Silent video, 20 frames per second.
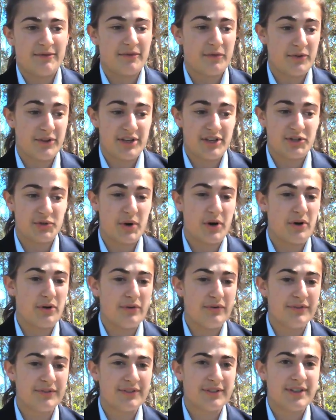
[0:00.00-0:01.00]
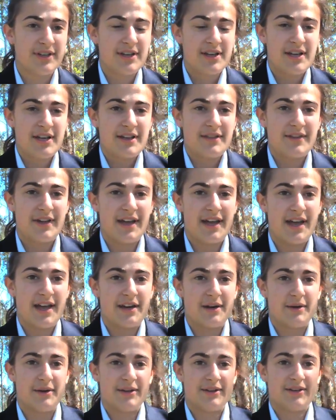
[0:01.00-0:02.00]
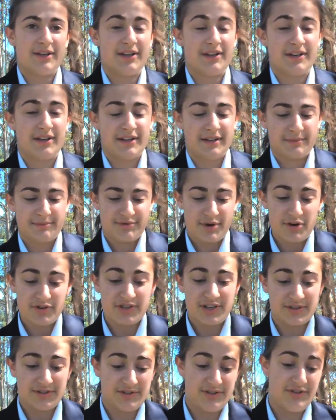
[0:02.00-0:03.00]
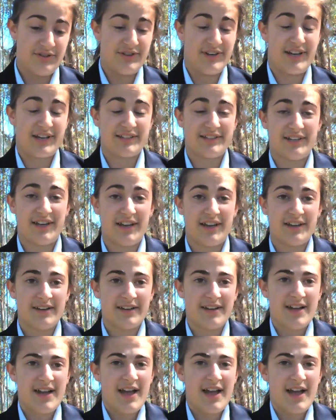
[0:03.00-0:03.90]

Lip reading: for the year 12s, they had a project due the next day,